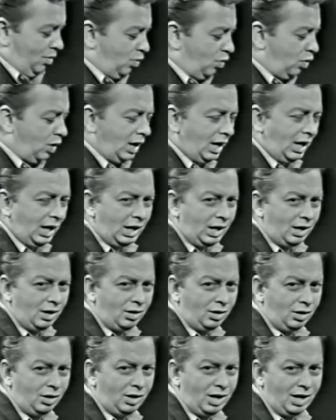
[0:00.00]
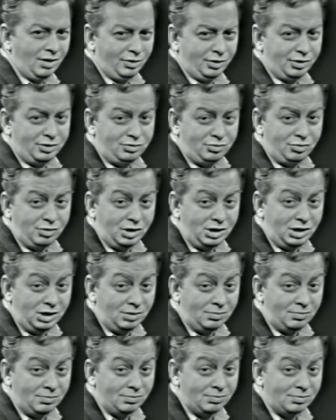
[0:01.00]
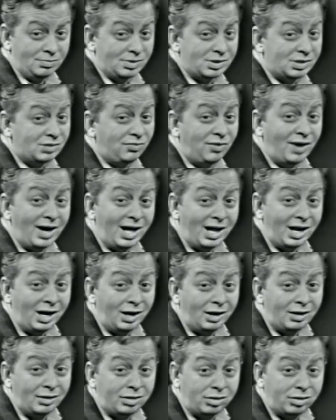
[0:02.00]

where her other dreams fell